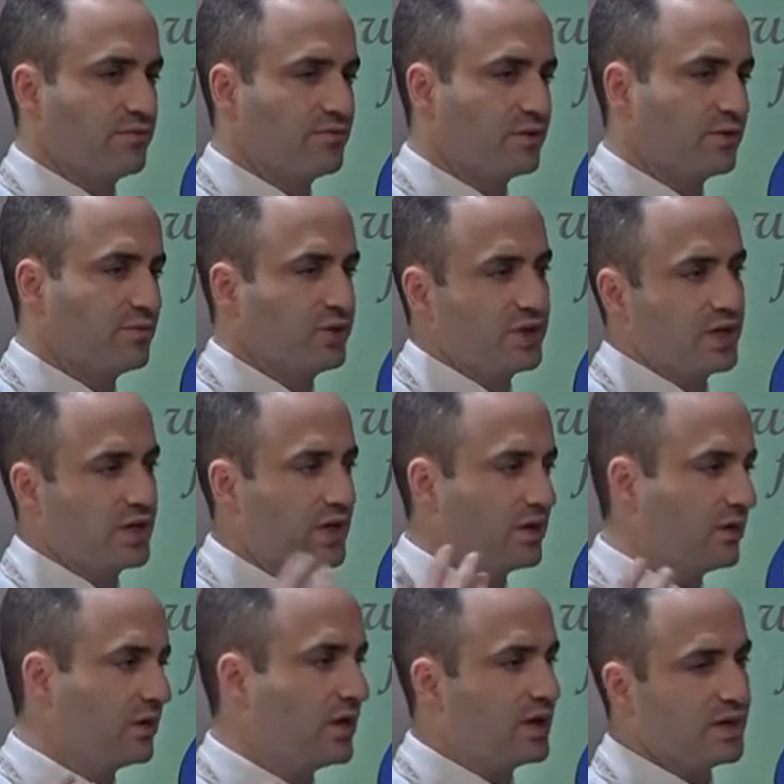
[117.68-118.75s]
person with
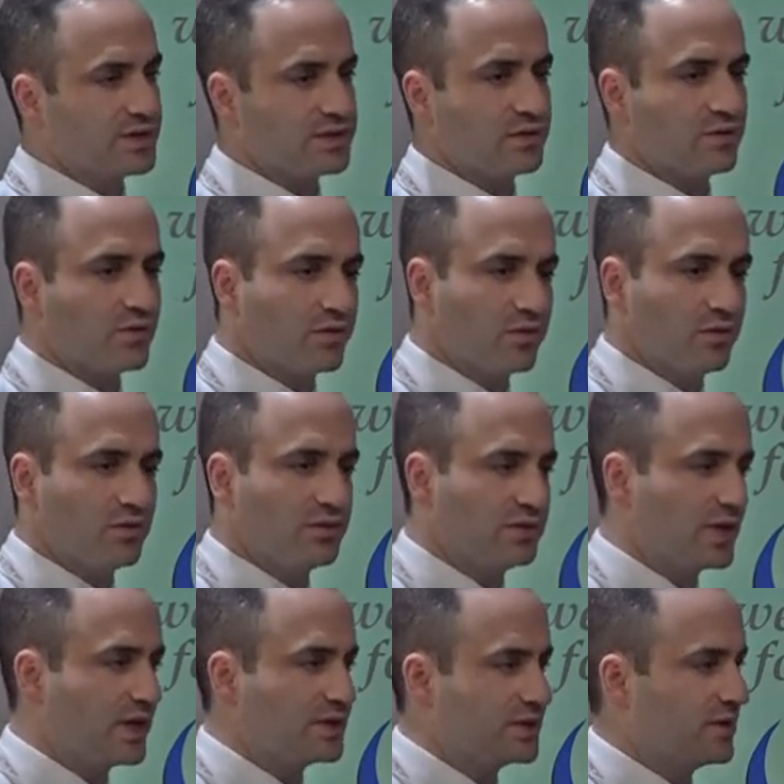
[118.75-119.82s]
complete hair loss
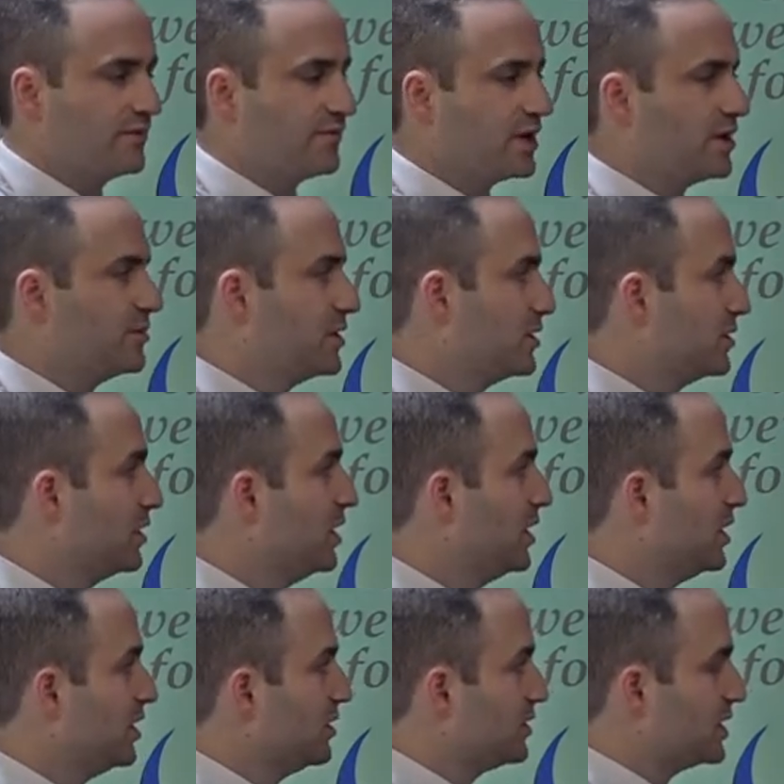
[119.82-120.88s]
and horrible nausea and
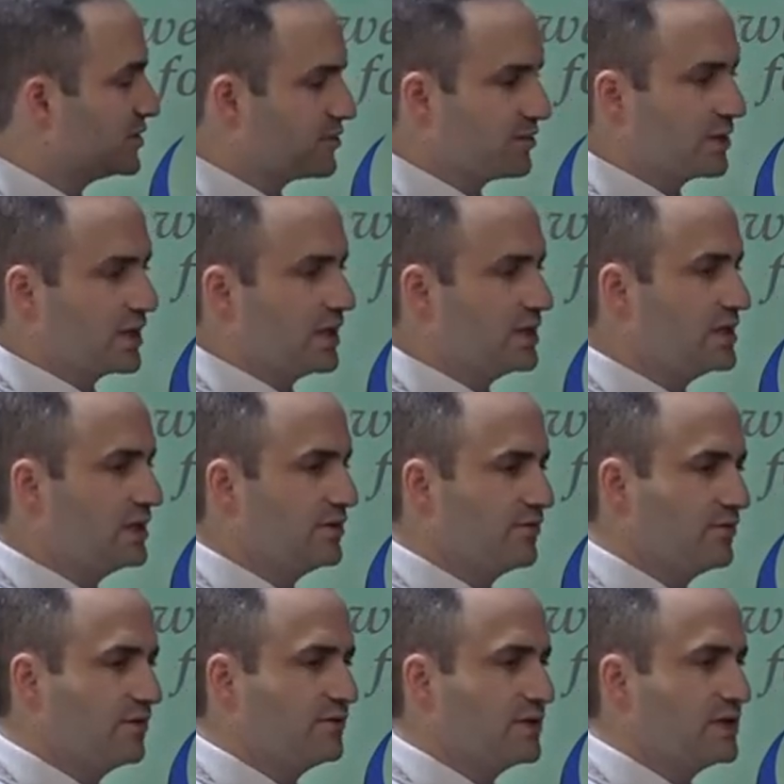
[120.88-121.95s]
vomiting. That's
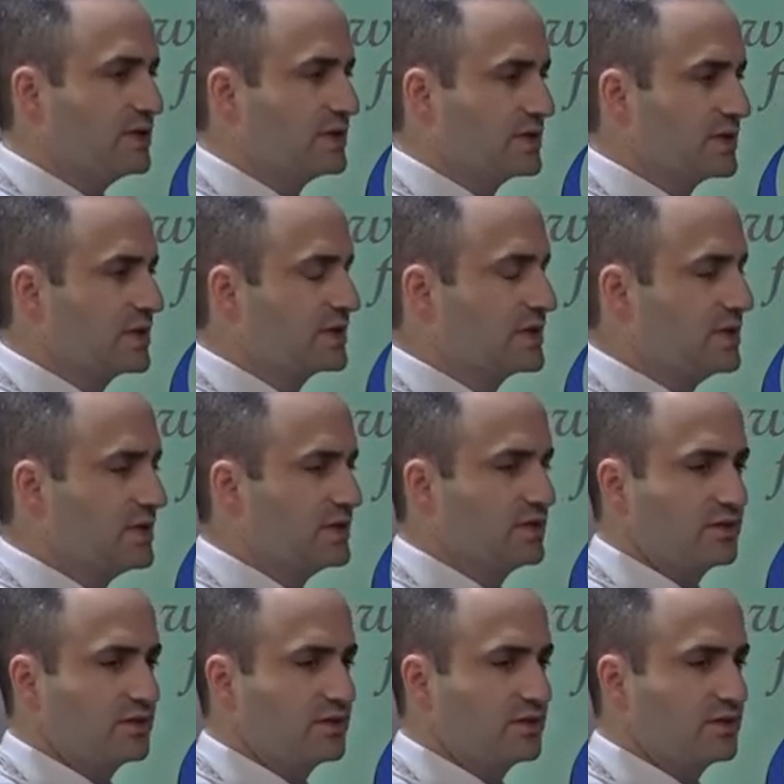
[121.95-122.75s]
from the 1950s and